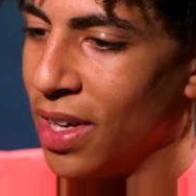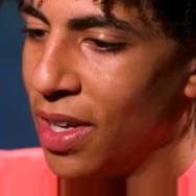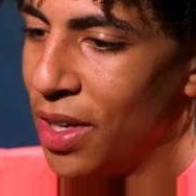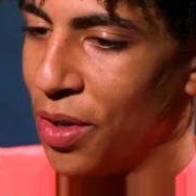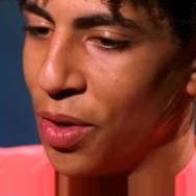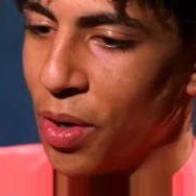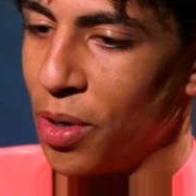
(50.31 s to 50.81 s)

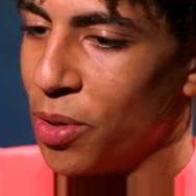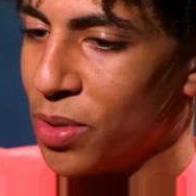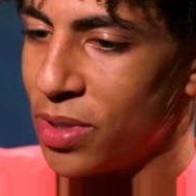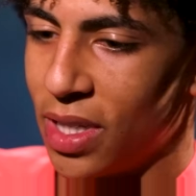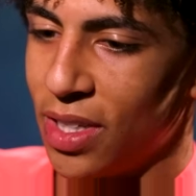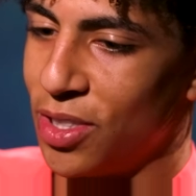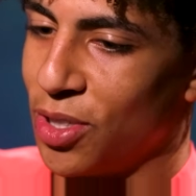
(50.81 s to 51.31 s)
You know, he'll
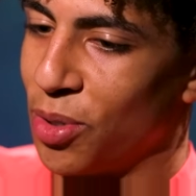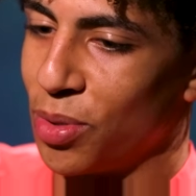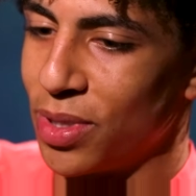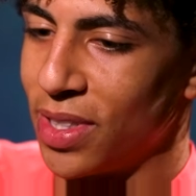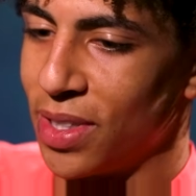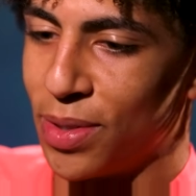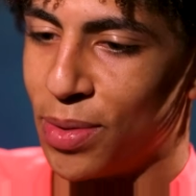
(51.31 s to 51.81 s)
say jokes.
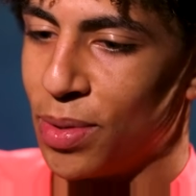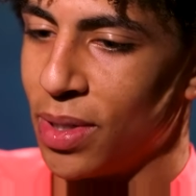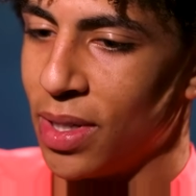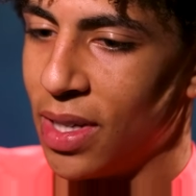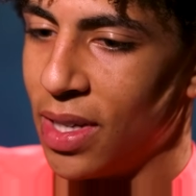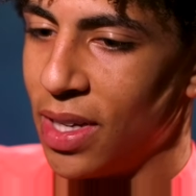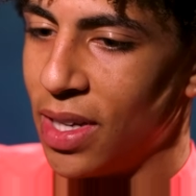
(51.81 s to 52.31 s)
He'll
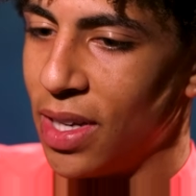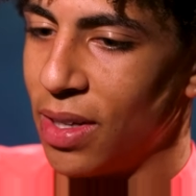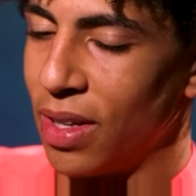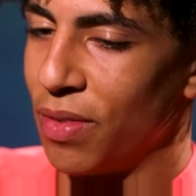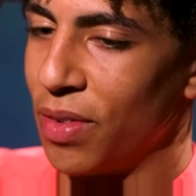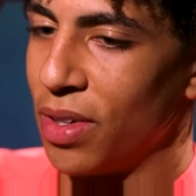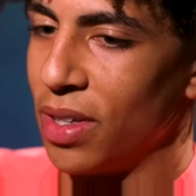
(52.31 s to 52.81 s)

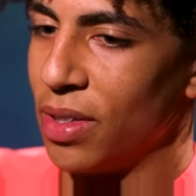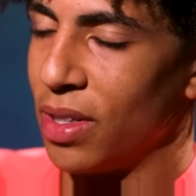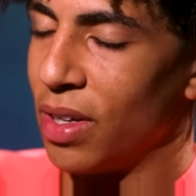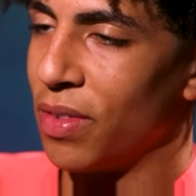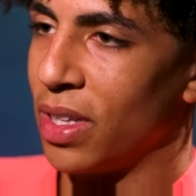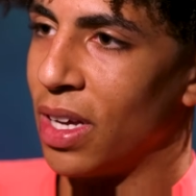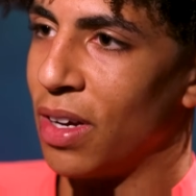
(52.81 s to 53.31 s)
have a
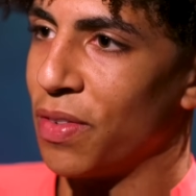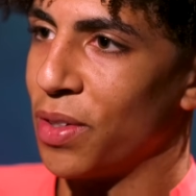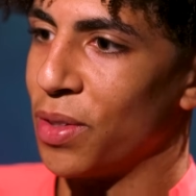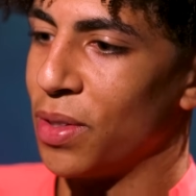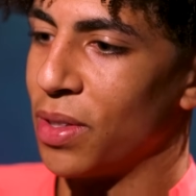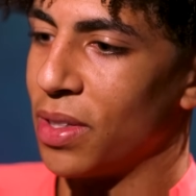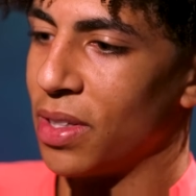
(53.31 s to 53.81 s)
laugh.
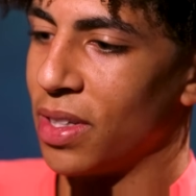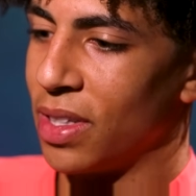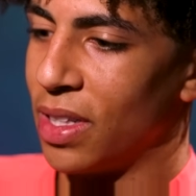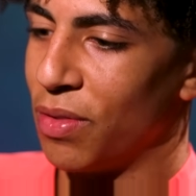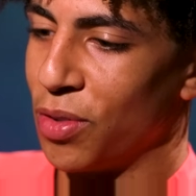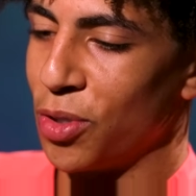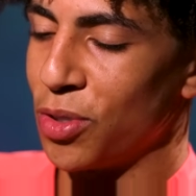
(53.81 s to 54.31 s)
He'll have
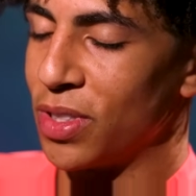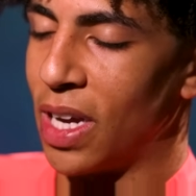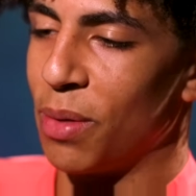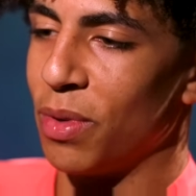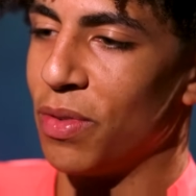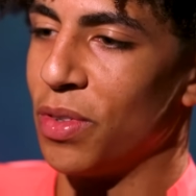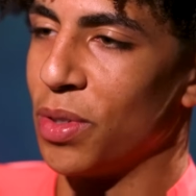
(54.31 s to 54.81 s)
a good time
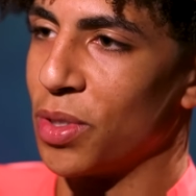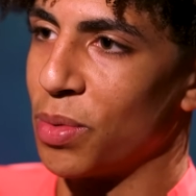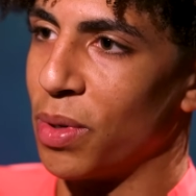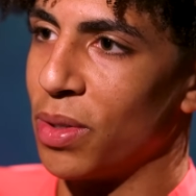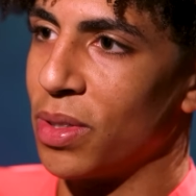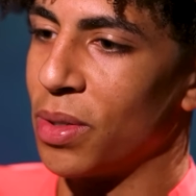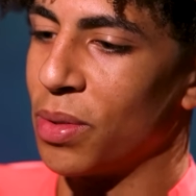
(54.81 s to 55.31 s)
with you as well, though.